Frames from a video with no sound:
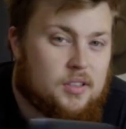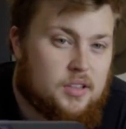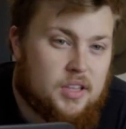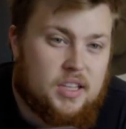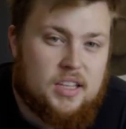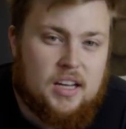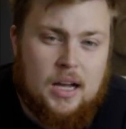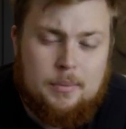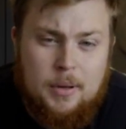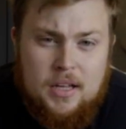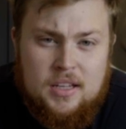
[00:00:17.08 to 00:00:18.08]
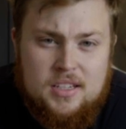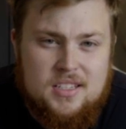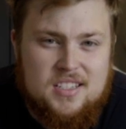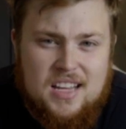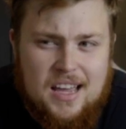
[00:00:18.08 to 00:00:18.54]
The iPad
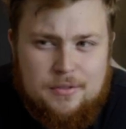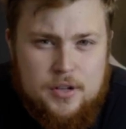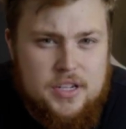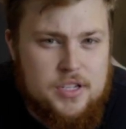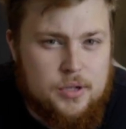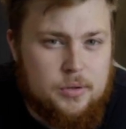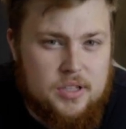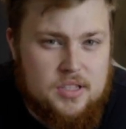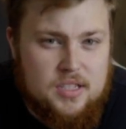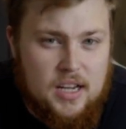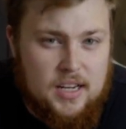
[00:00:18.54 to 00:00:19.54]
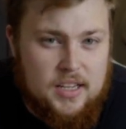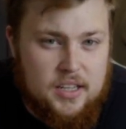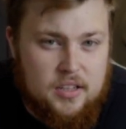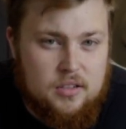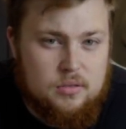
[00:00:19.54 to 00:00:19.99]
is every student's
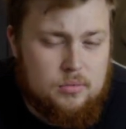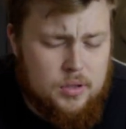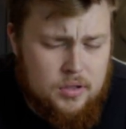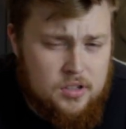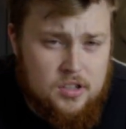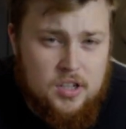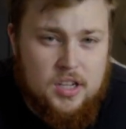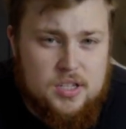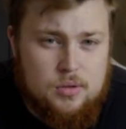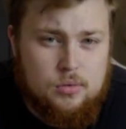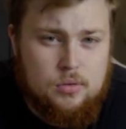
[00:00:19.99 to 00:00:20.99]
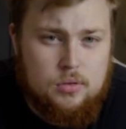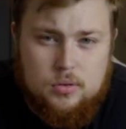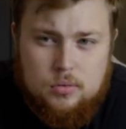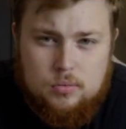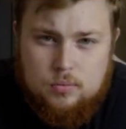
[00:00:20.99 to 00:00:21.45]
sidekick whether you're in high school
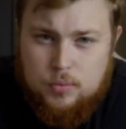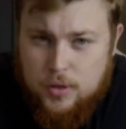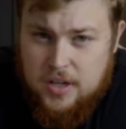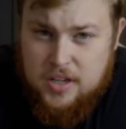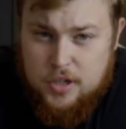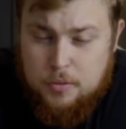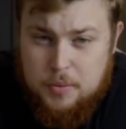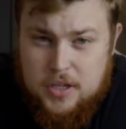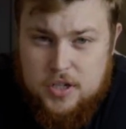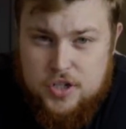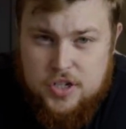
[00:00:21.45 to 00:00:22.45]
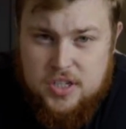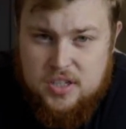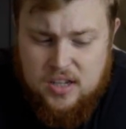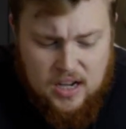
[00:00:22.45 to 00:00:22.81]
or working on your PhD,